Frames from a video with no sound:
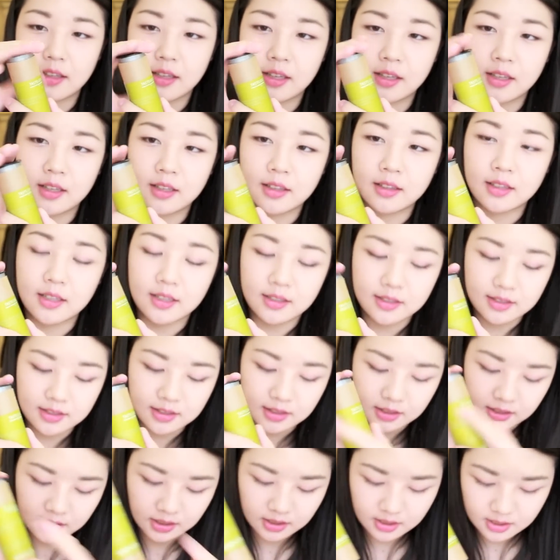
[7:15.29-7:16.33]
and that's
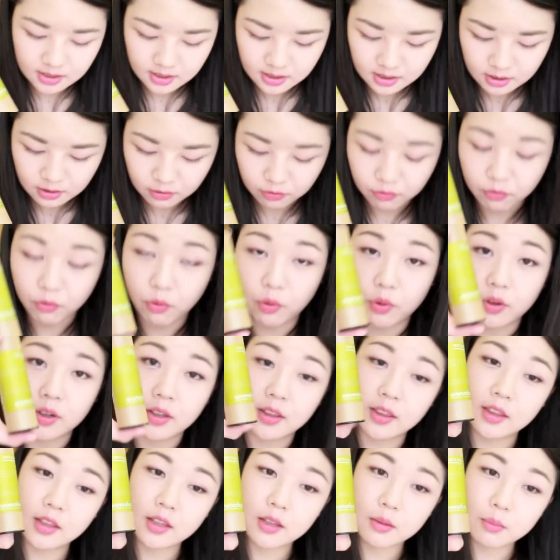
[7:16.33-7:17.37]
the
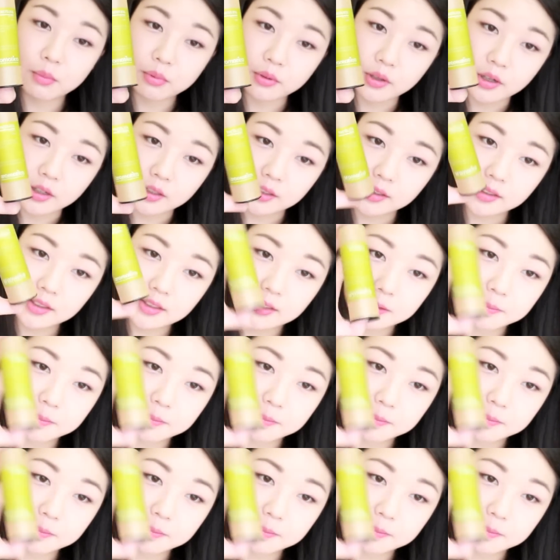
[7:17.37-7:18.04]
fourth product.